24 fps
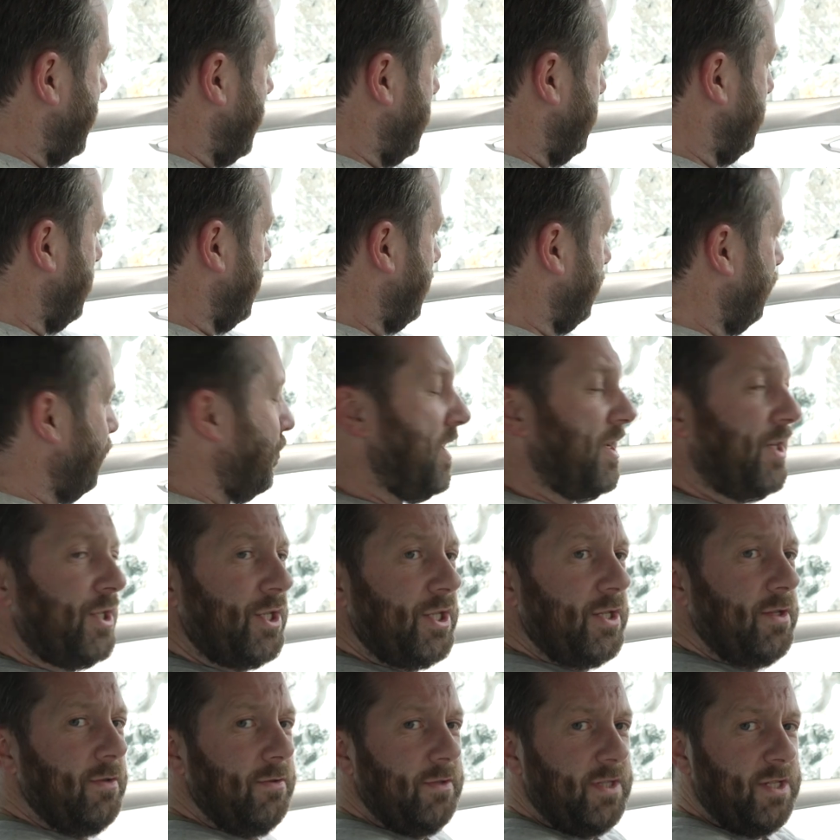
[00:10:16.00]
you would
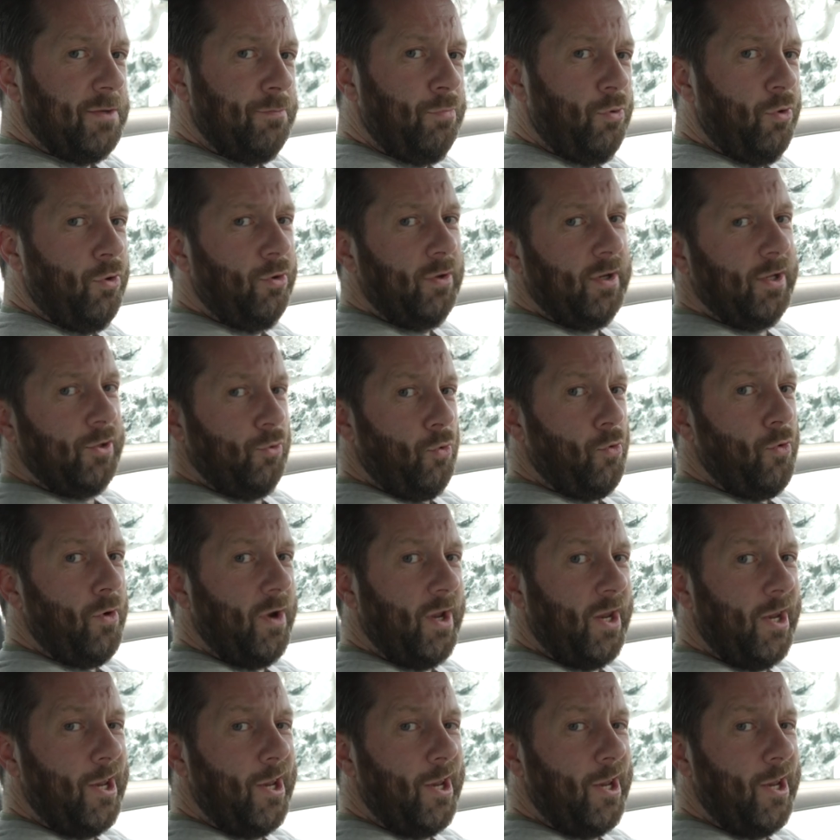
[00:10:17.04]
reach to pull a door